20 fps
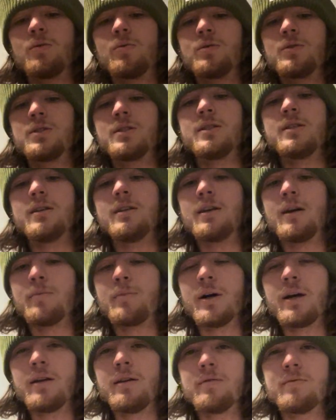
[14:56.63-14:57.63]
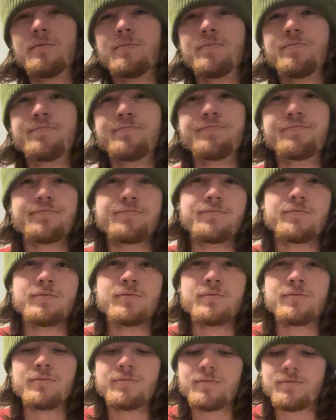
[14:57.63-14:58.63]
we'll see, I might
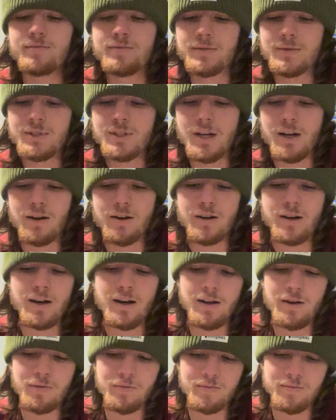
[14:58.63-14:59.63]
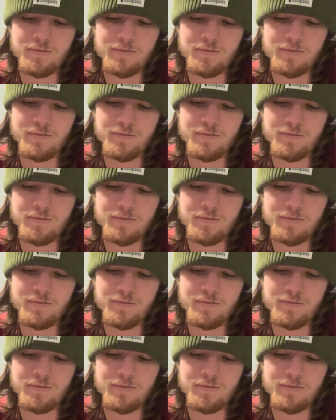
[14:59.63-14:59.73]
tear it up,